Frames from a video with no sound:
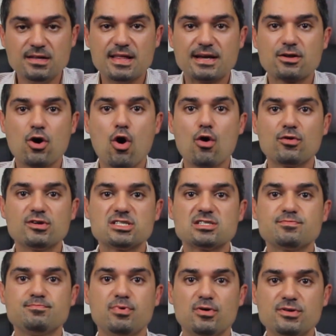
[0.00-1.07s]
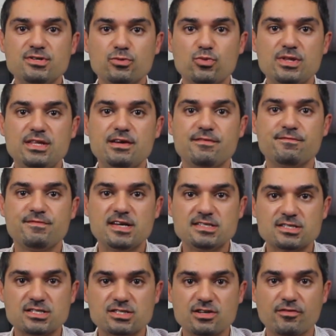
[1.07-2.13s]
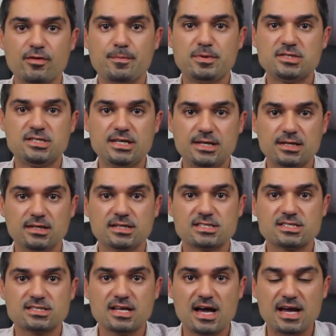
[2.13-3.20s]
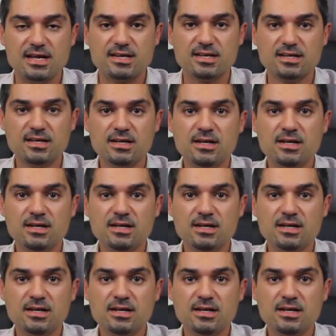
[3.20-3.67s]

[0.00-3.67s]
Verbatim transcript: that correspond with the offences of a particular state.